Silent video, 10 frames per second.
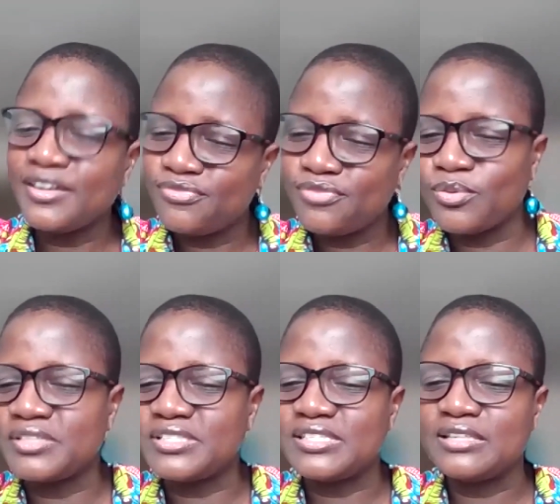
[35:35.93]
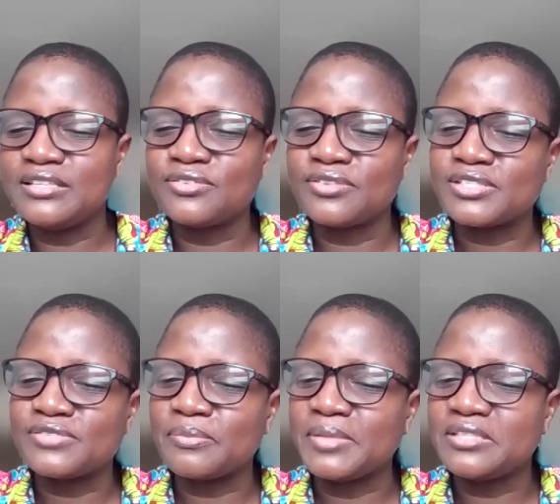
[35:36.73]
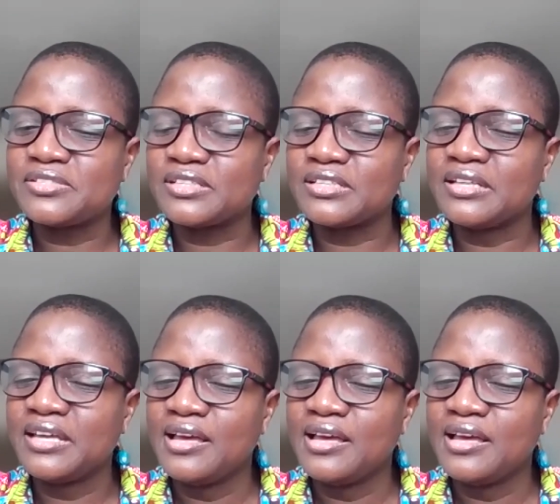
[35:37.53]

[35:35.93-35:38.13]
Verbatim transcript: if we want to see any transformation.